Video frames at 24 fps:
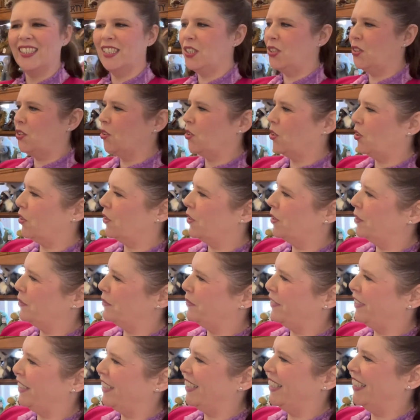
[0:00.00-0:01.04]

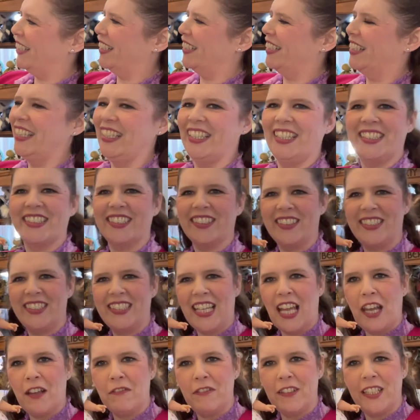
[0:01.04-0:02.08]
adorable. So
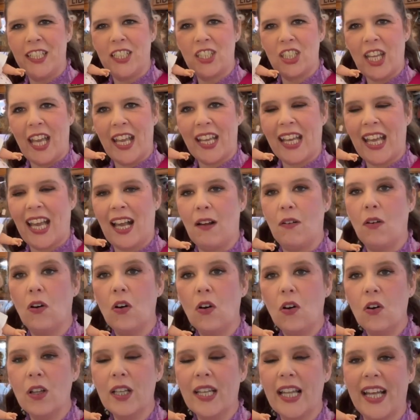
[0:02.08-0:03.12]
definitely check out
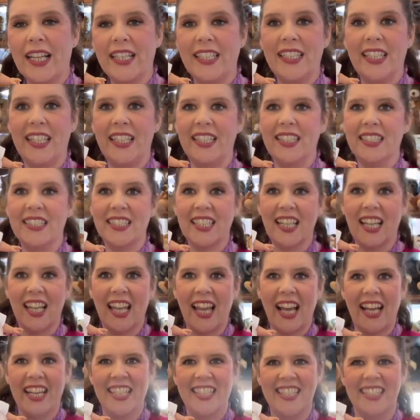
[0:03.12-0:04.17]
all our Ninna's
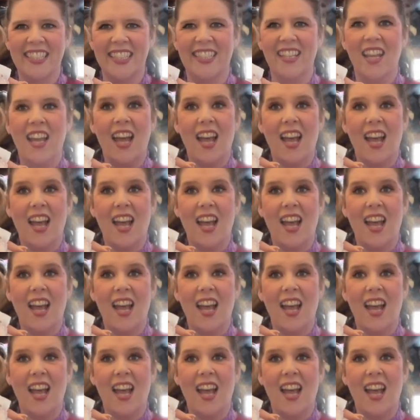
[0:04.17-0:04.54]
collection